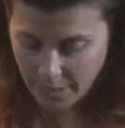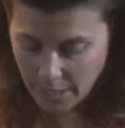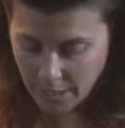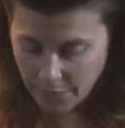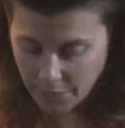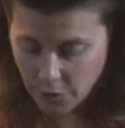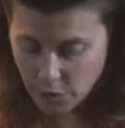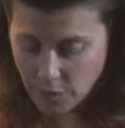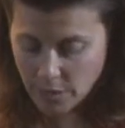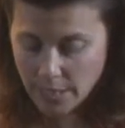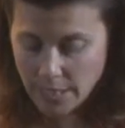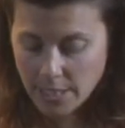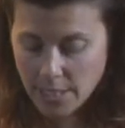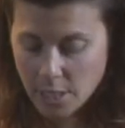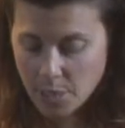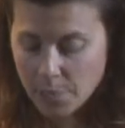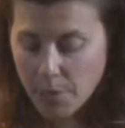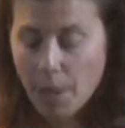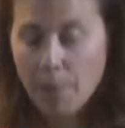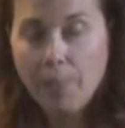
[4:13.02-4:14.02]
If you need
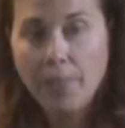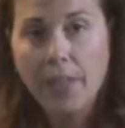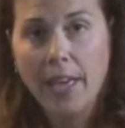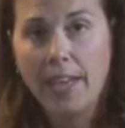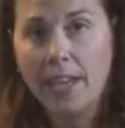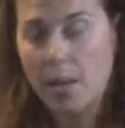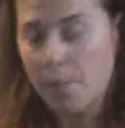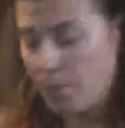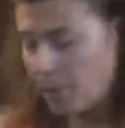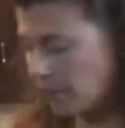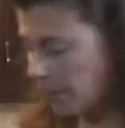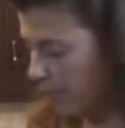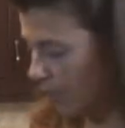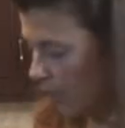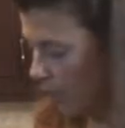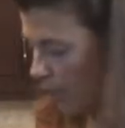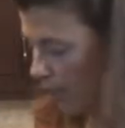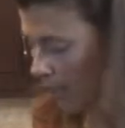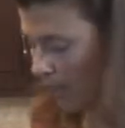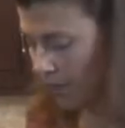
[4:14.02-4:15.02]
to bump that up a
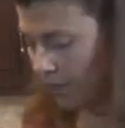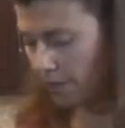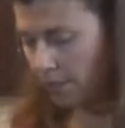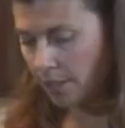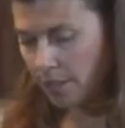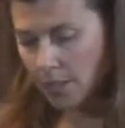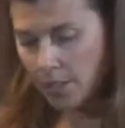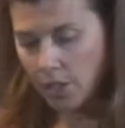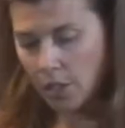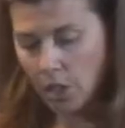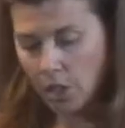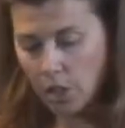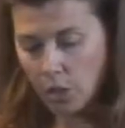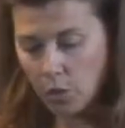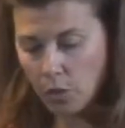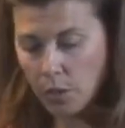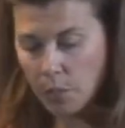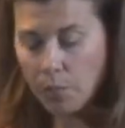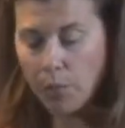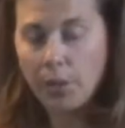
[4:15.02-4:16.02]
little bit,
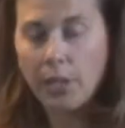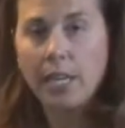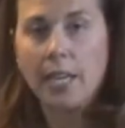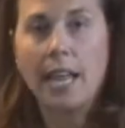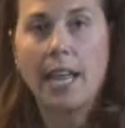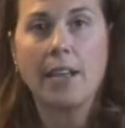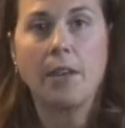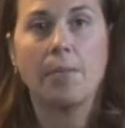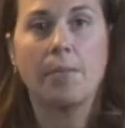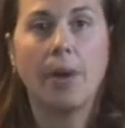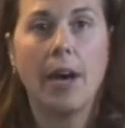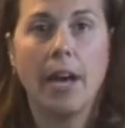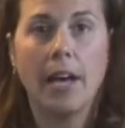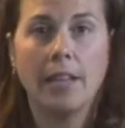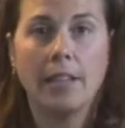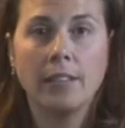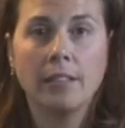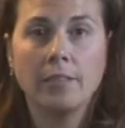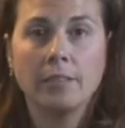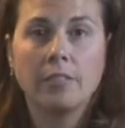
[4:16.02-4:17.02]
you can put it on a
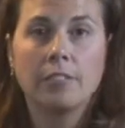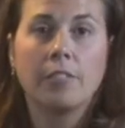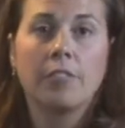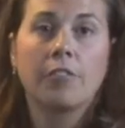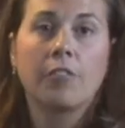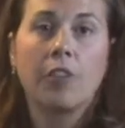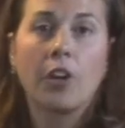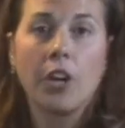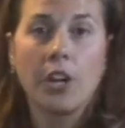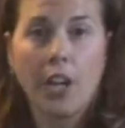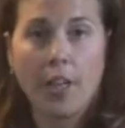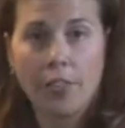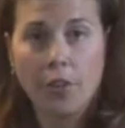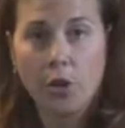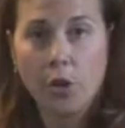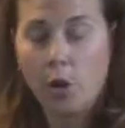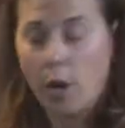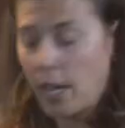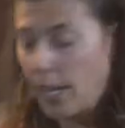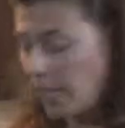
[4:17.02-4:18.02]
bun for
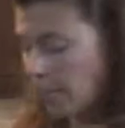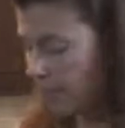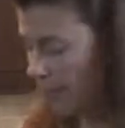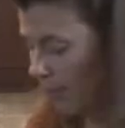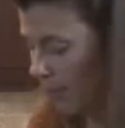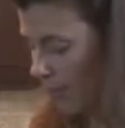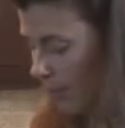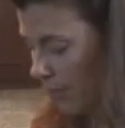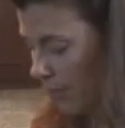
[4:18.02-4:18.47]
another grain.